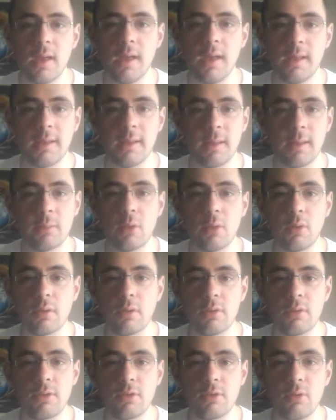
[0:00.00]
And I'm
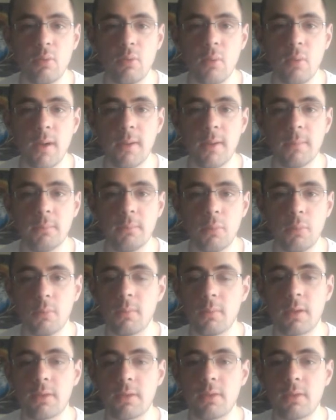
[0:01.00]
going to put
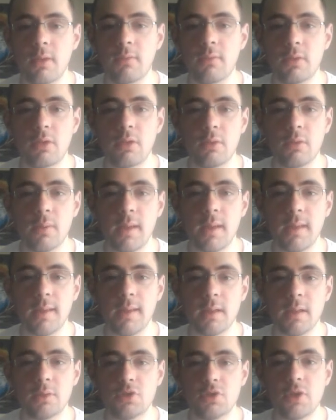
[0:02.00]
myself into
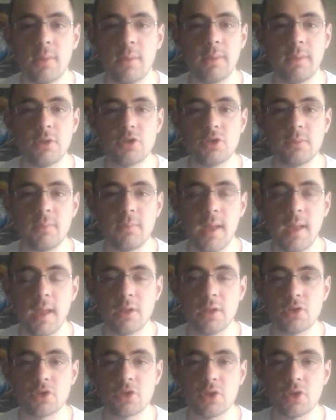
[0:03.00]
a championship
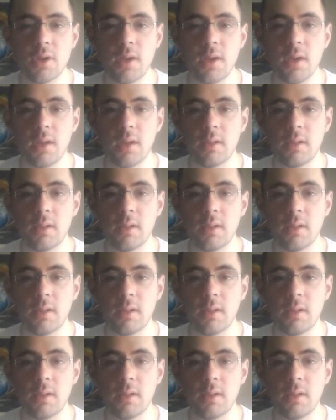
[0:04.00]
match